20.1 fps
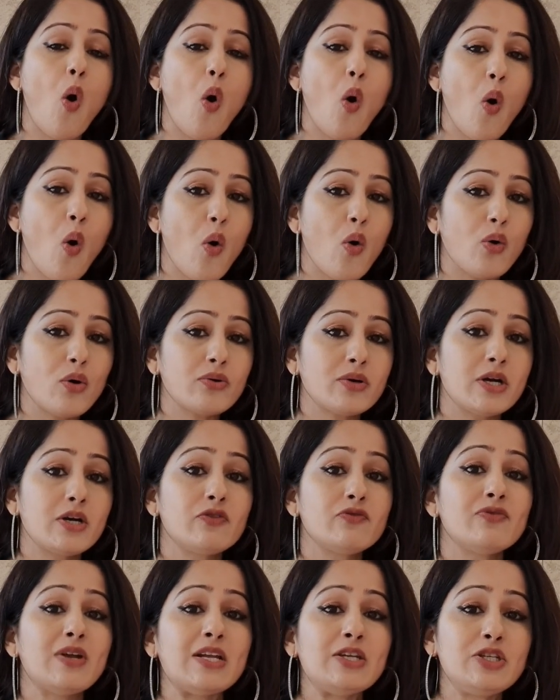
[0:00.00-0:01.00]
or
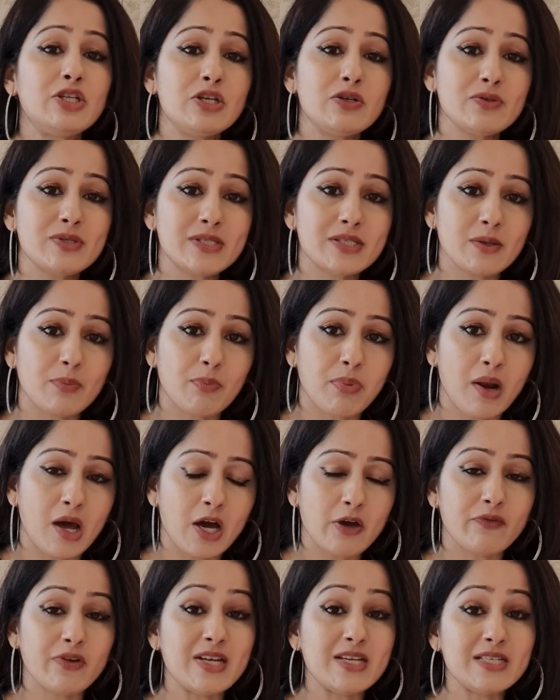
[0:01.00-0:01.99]
reduced
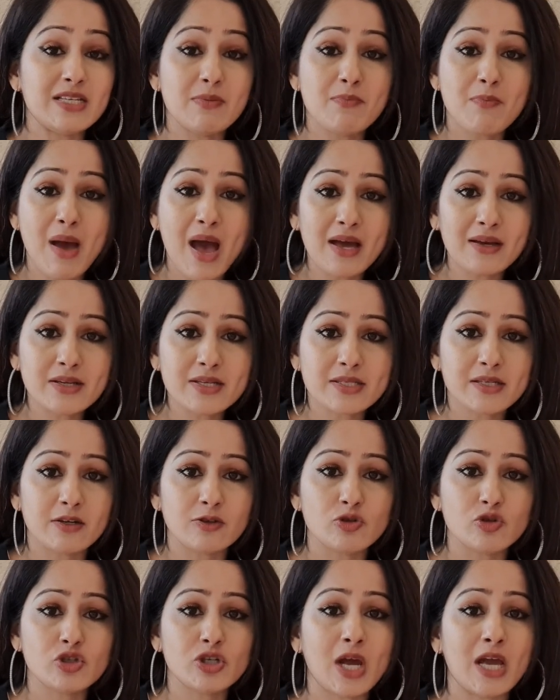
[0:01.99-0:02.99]
supply when demand is
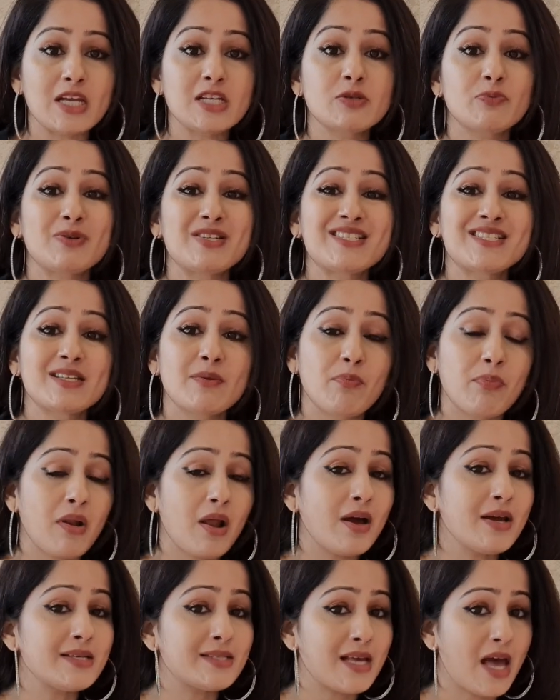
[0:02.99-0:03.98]
unchanged but
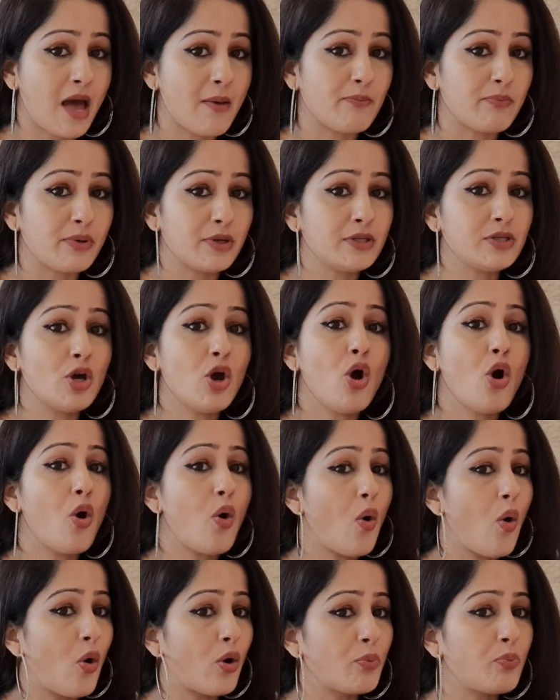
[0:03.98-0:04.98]
supply is hampered,
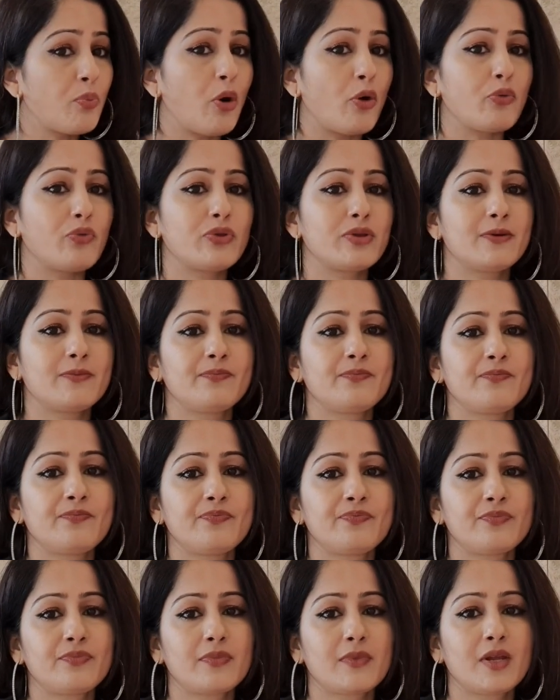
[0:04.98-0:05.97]
or both.
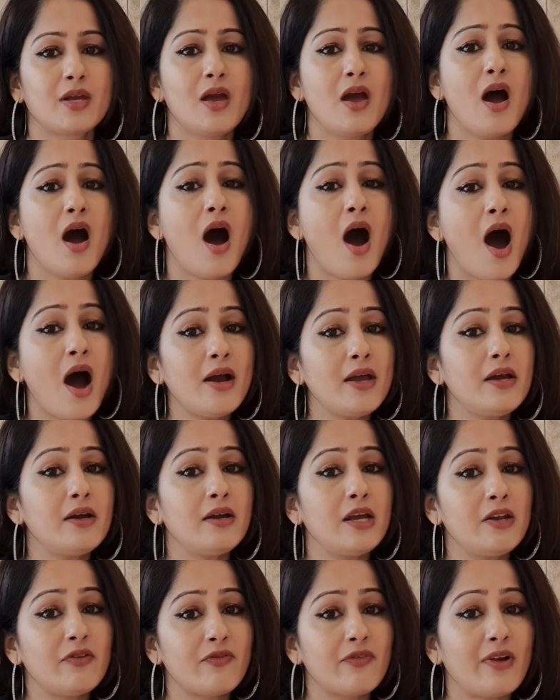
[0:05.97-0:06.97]
Higher
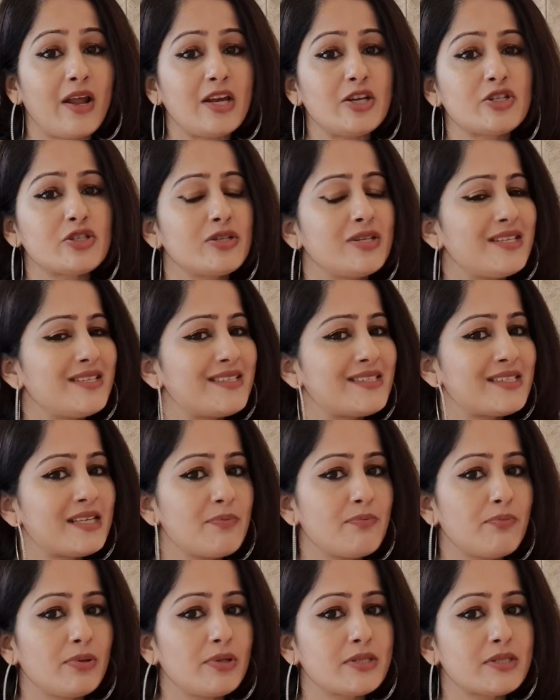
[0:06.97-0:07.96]
inflation in
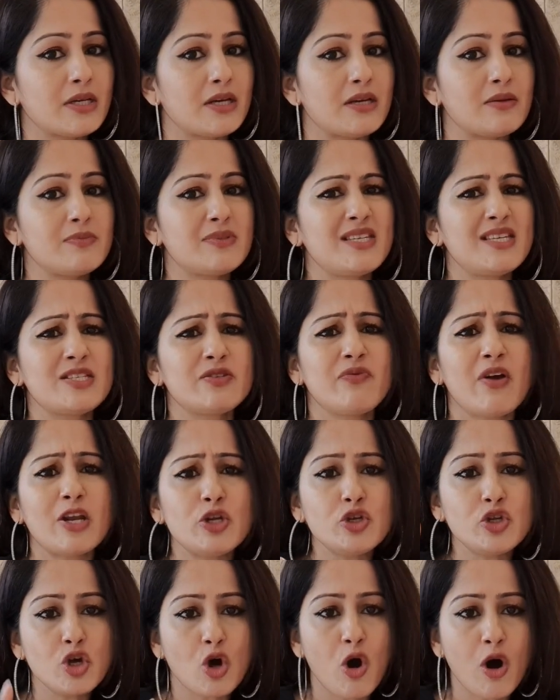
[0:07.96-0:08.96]
simple terms is
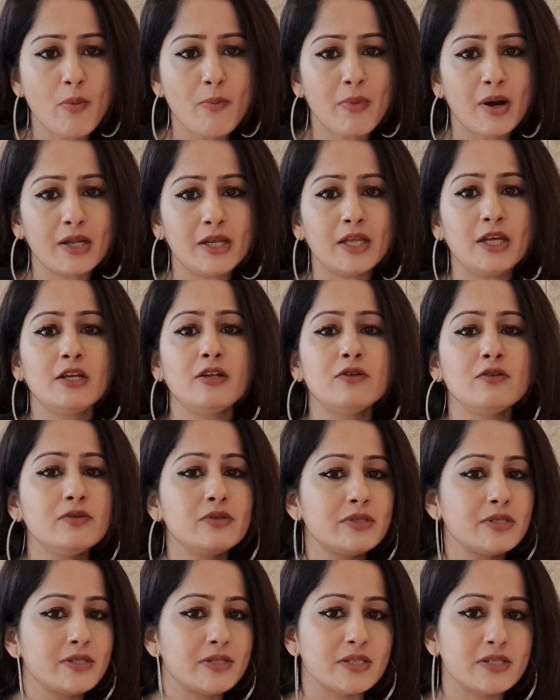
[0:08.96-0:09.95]
when your money
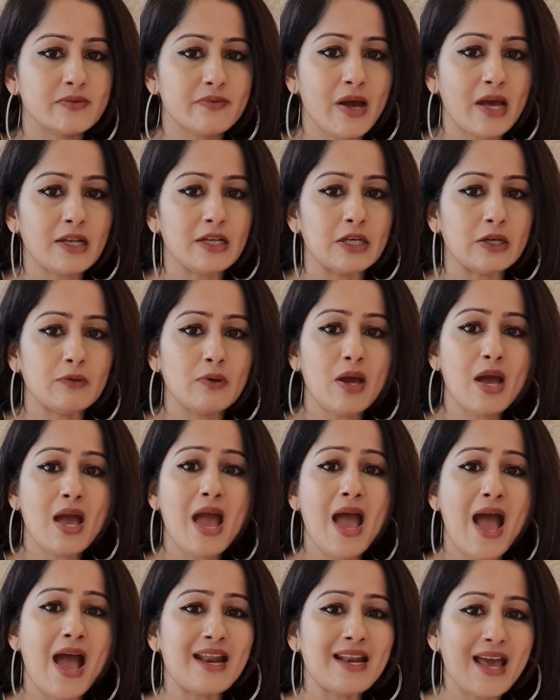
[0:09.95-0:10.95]
loses its value
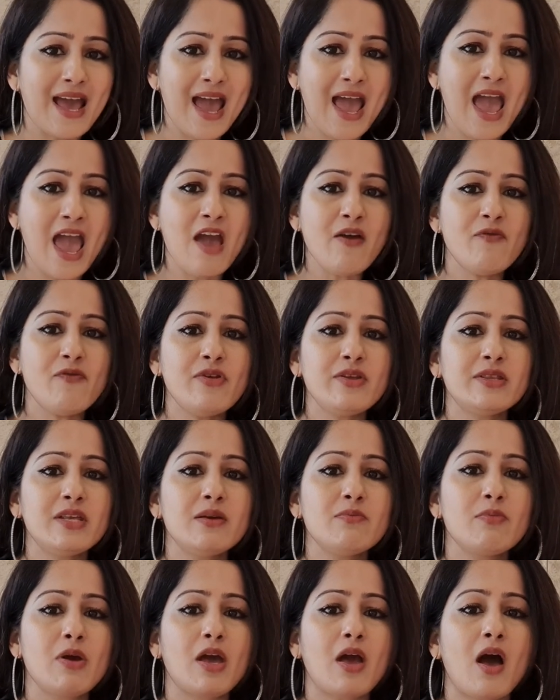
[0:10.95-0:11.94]
and
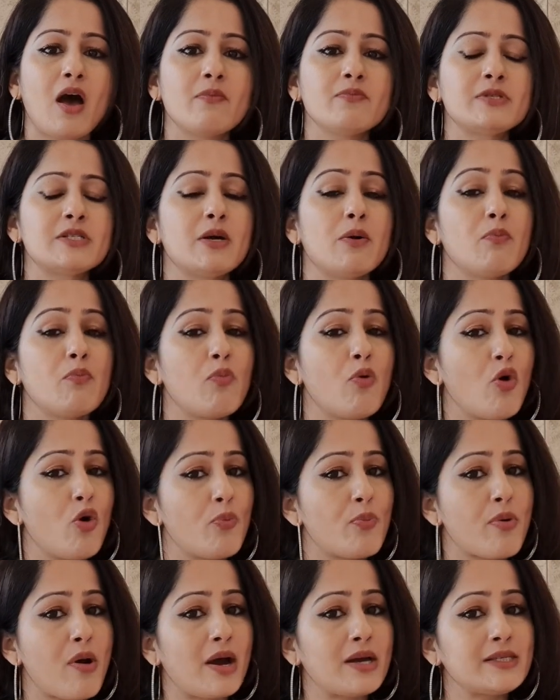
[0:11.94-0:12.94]
everything becomes
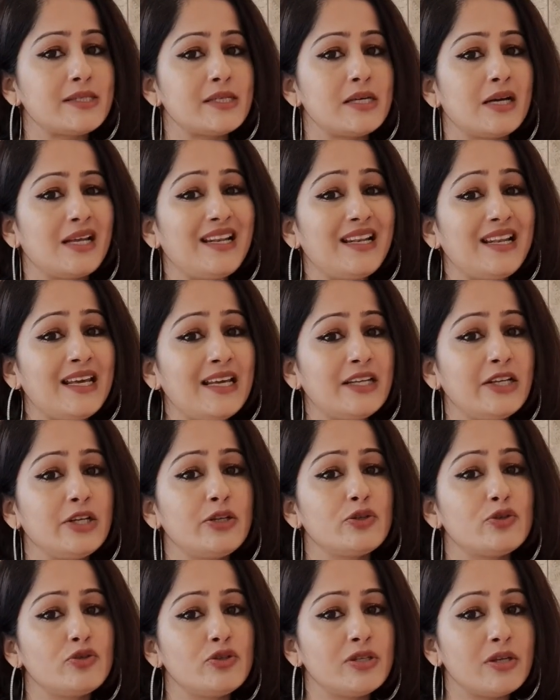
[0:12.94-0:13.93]
more pricier,
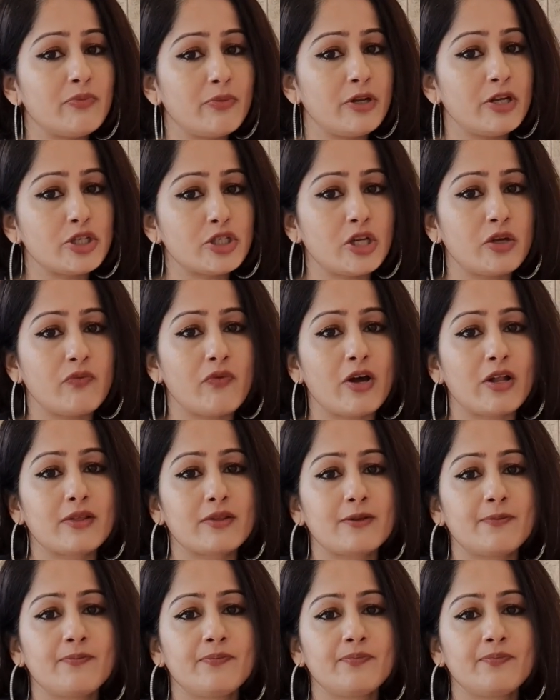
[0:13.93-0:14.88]
leading to diminishing wealth.